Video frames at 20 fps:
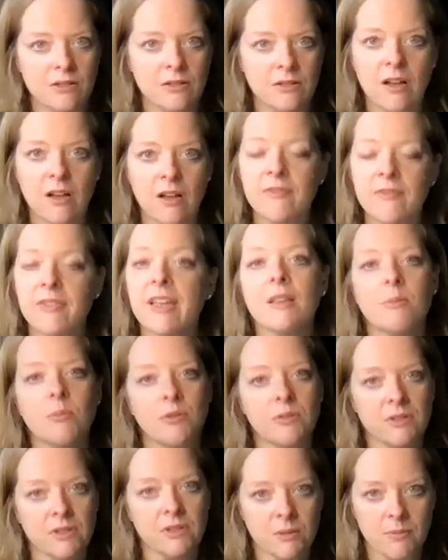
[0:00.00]

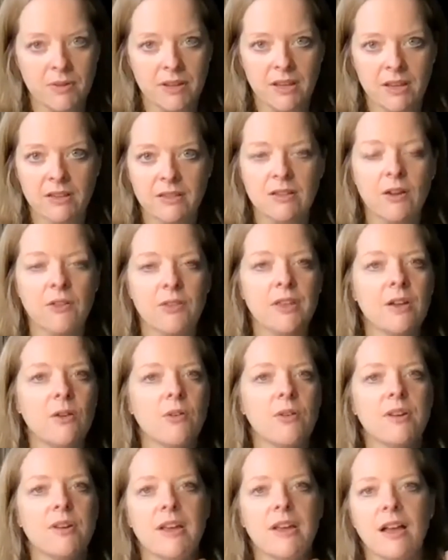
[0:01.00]
available to me? Are they
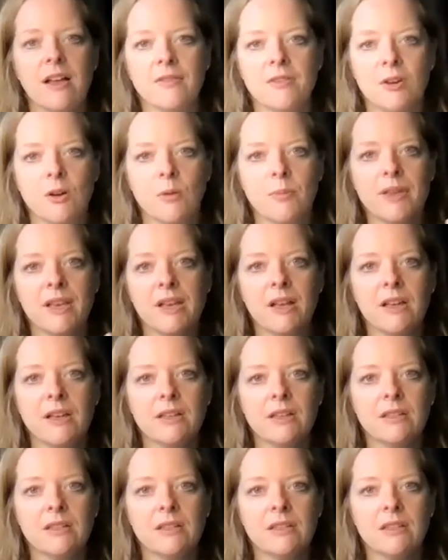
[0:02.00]
going to have,
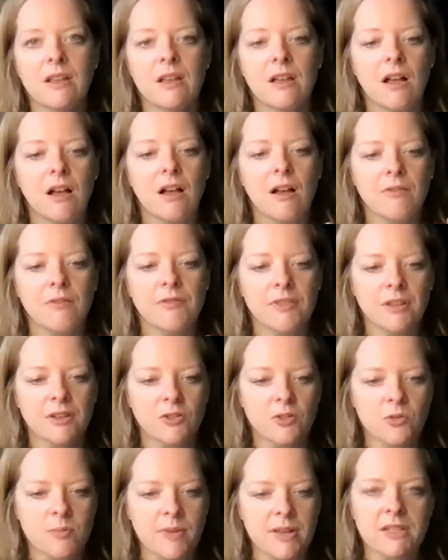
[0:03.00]
because of the
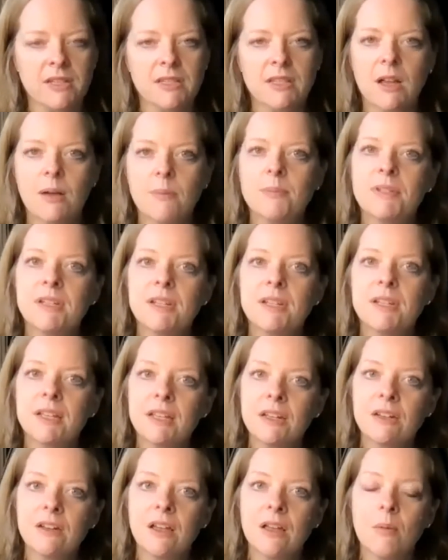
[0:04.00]
tremendous uptick
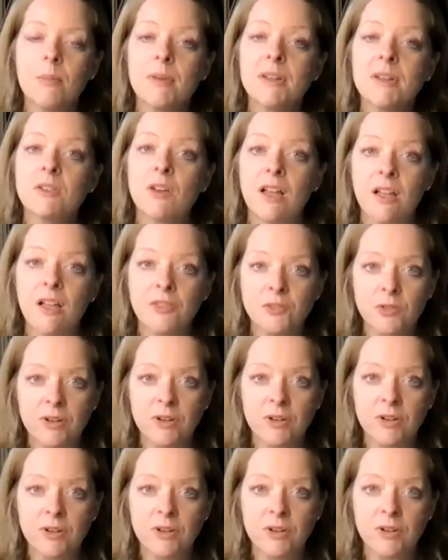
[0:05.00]
in mental health
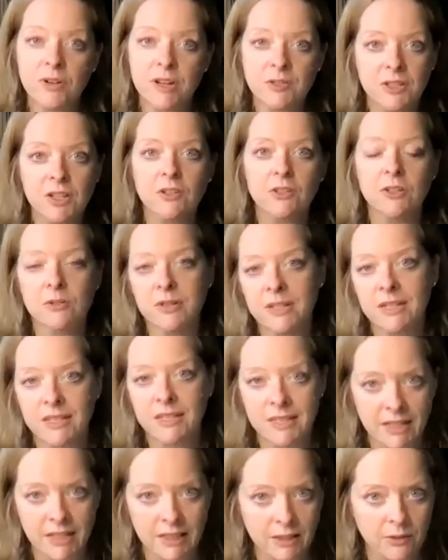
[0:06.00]
transfers that you're doing
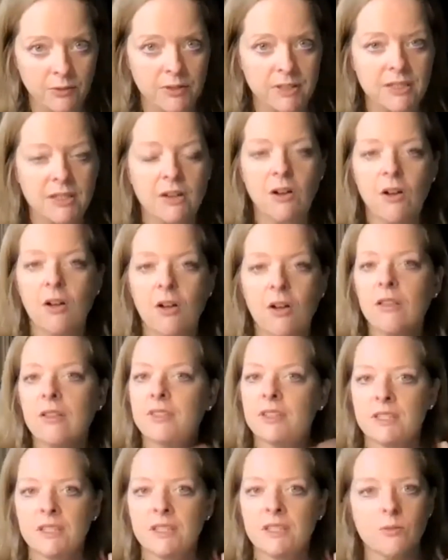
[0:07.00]
to St. Louis and all of
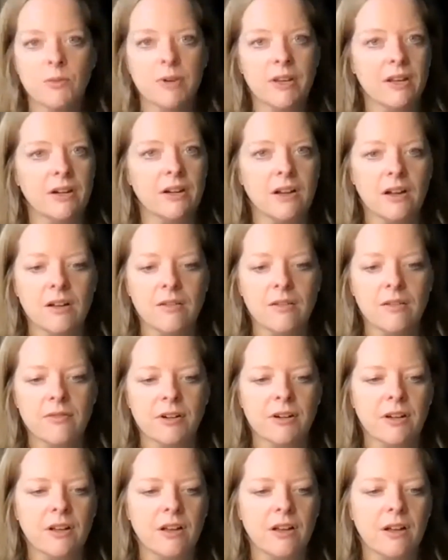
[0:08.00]
this that we
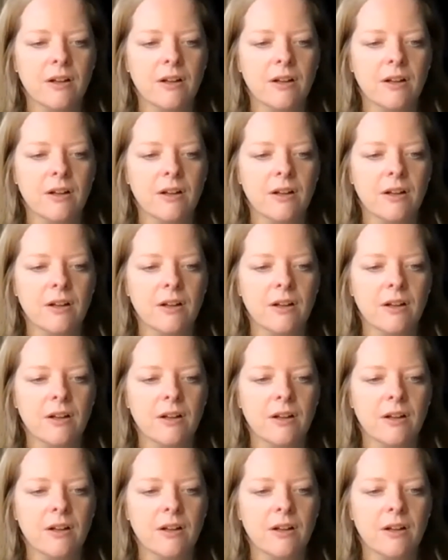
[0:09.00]
uncovered,